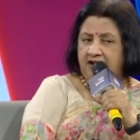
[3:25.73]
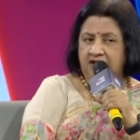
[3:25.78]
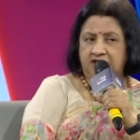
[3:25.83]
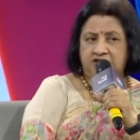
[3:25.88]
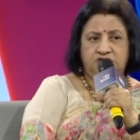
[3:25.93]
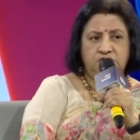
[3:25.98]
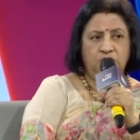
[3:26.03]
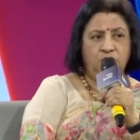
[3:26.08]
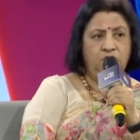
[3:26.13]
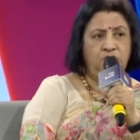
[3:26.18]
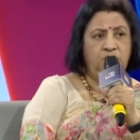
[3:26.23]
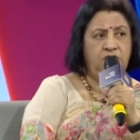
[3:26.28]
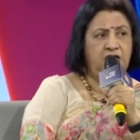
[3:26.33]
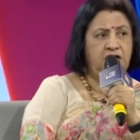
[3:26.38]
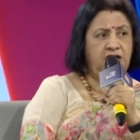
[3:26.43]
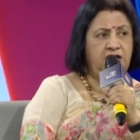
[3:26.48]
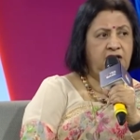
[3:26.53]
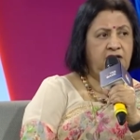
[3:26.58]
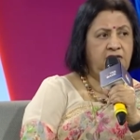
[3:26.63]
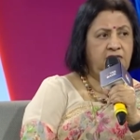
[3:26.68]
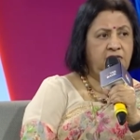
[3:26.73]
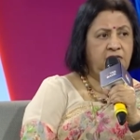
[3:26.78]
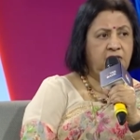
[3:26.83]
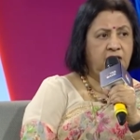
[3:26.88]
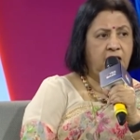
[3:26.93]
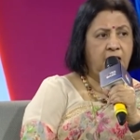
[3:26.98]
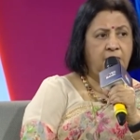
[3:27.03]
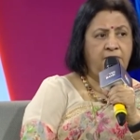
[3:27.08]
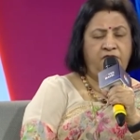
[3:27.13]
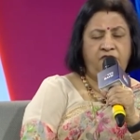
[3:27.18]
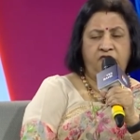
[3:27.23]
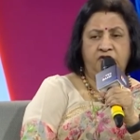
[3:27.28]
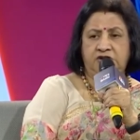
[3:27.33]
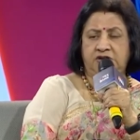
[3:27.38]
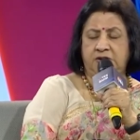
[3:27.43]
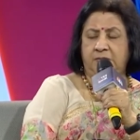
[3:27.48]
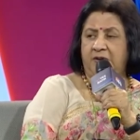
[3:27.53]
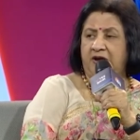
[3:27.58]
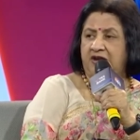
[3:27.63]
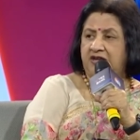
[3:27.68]
It's only up for
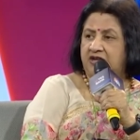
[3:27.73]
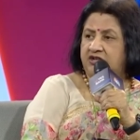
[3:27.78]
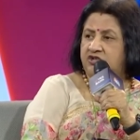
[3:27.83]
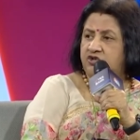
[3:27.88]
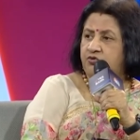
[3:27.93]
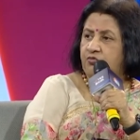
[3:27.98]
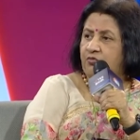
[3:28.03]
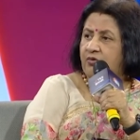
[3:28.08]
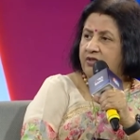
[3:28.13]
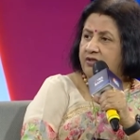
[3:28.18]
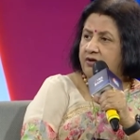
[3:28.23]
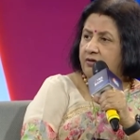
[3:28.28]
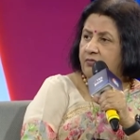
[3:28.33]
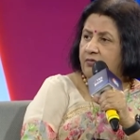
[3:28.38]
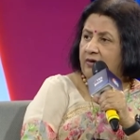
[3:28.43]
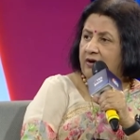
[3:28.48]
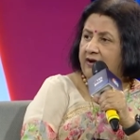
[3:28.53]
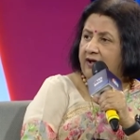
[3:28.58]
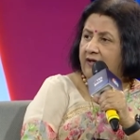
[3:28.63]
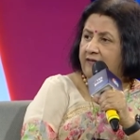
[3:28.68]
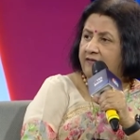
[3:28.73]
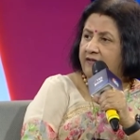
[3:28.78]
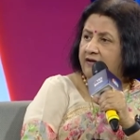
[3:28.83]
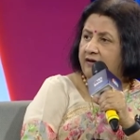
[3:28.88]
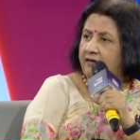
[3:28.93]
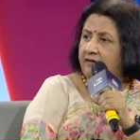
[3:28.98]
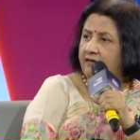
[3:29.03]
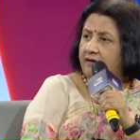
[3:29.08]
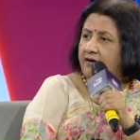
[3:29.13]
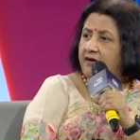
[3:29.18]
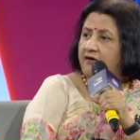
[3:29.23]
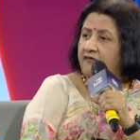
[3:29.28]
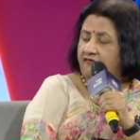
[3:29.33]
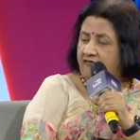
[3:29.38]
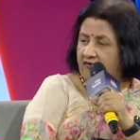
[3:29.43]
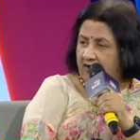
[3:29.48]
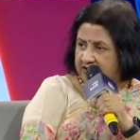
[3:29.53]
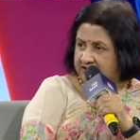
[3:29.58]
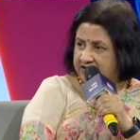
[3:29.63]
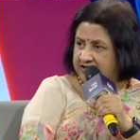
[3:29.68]
debate as to whether we'll get there
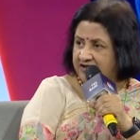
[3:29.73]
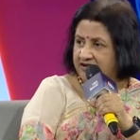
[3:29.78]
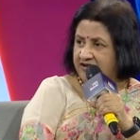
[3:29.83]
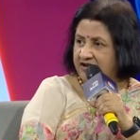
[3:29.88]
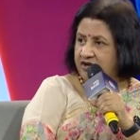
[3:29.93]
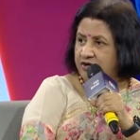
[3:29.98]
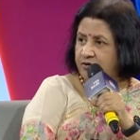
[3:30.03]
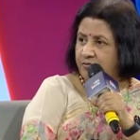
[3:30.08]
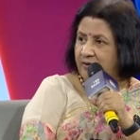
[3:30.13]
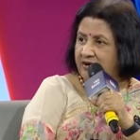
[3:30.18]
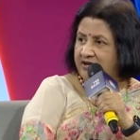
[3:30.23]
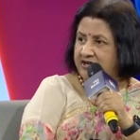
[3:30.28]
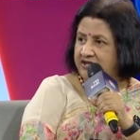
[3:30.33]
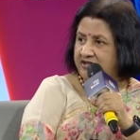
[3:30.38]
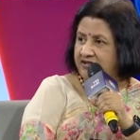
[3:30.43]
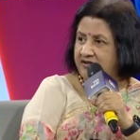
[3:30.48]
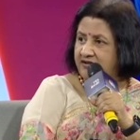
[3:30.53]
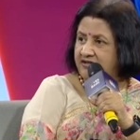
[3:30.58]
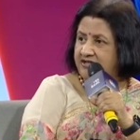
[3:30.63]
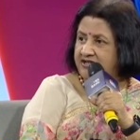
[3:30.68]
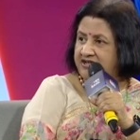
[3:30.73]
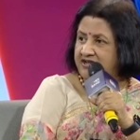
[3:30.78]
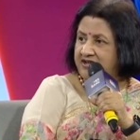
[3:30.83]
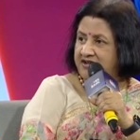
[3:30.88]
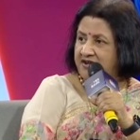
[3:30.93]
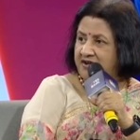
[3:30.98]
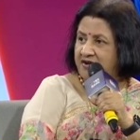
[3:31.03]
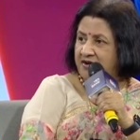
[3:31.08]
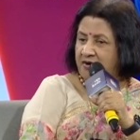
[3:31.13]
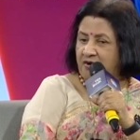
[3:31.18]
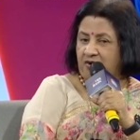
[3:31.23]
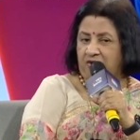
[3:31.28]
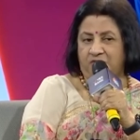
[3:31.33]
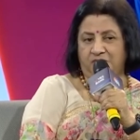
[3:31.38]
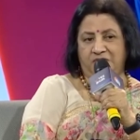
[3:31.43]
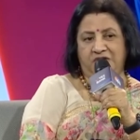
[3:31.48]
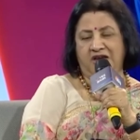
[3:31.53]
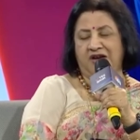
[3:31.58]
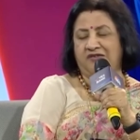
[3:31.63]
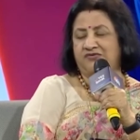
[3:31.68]
faster than 2030
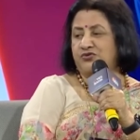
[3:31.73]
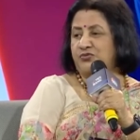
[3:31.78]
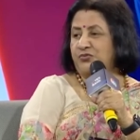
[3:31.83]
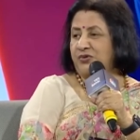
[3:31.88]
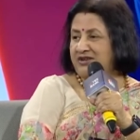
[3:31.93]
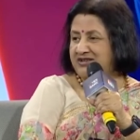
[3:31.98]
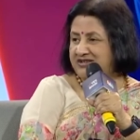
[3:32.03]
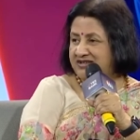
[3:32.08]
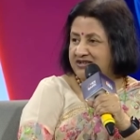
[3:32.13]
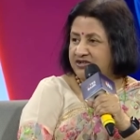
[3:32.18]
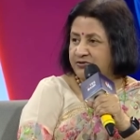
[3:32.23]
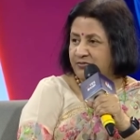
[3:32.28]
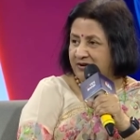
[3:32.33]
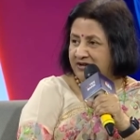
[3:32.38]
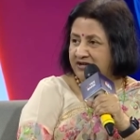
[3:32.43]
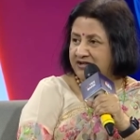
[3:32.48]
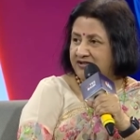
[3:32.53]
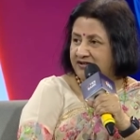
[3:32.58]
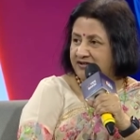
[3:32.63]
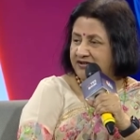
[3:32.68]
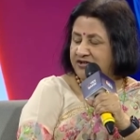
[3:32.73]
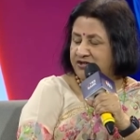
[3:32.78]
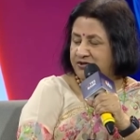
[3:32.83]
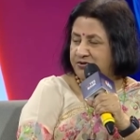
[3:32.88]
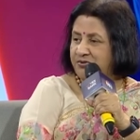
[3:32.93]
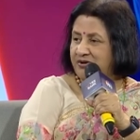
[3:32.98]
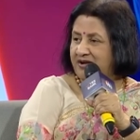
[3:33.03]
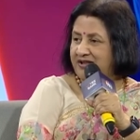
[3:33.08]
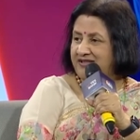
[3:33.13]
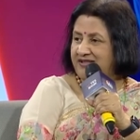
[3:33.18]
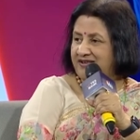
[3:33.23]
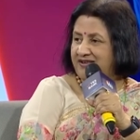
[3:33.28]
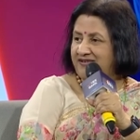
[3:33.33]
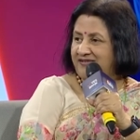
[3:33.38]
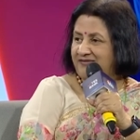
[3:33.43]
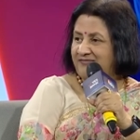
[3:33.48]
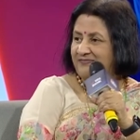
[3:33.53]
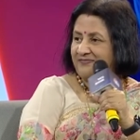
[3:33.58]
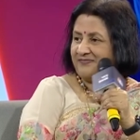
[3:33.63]
or we have to wait till 2030 to get there.